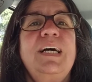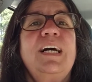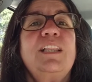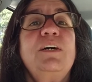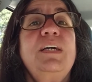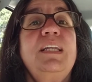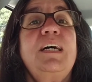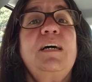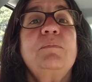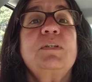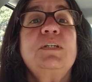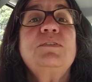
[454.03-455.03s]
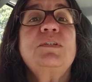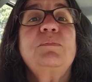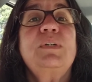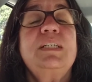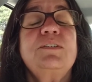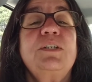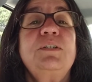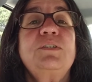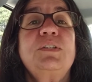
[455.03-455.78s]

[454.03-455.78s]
Look it up. Do some research.